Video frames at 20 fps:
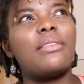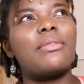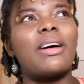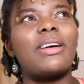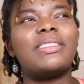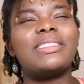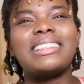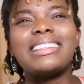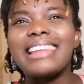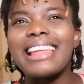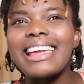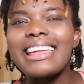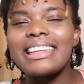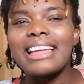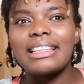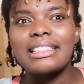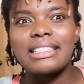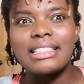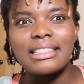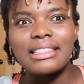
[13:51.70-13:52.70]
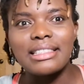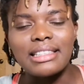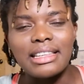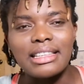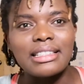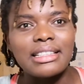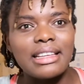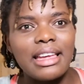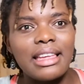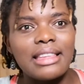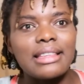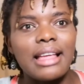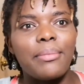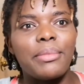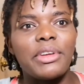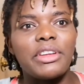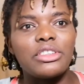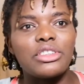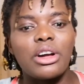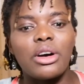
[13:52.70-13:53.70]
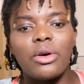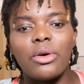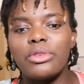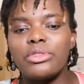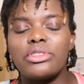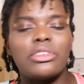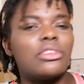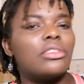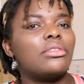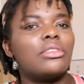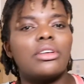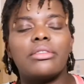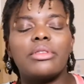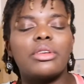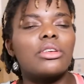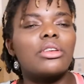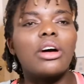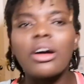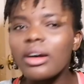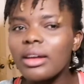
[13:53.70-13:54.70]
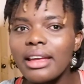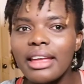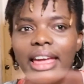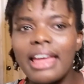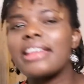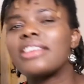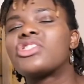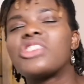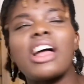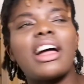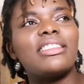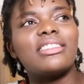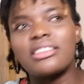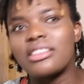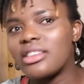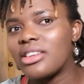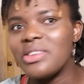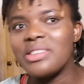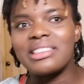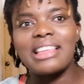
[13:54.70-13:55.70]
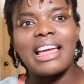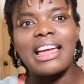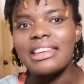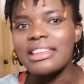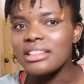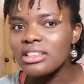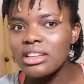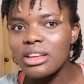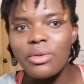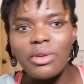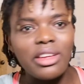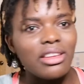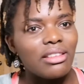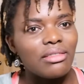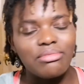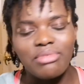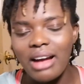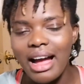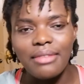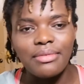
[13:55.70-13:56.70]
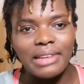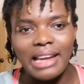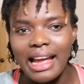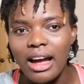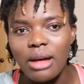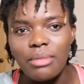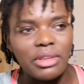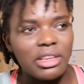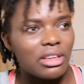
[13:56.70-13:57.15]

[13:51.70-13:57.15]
around the late 1960s are being told you're not going to get a chance to use any degree you have now,